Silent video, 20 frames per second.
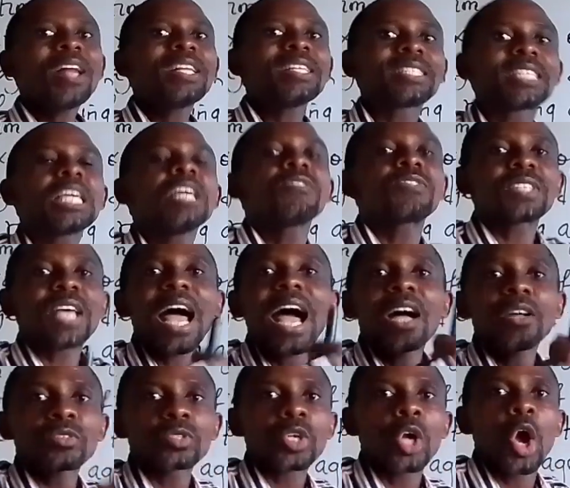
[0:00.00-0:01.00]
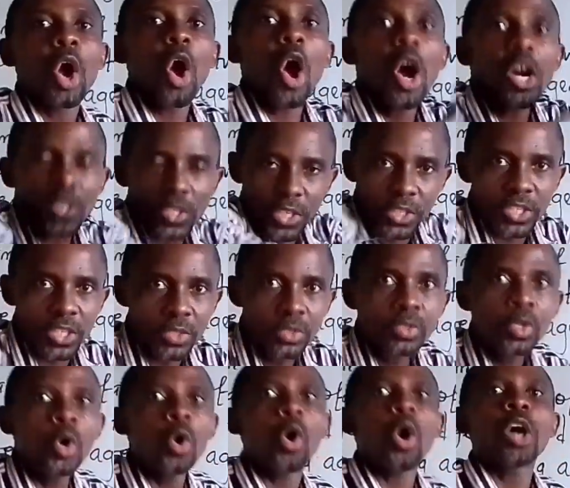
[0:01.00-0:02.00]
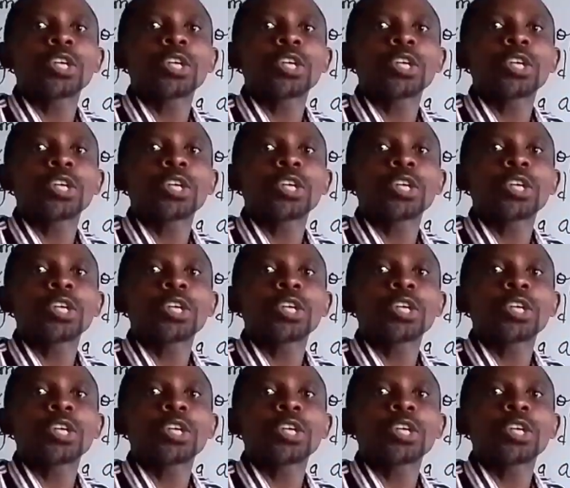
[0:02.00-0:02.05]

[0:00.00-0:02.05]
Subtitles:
when it gives out oxygen, you know,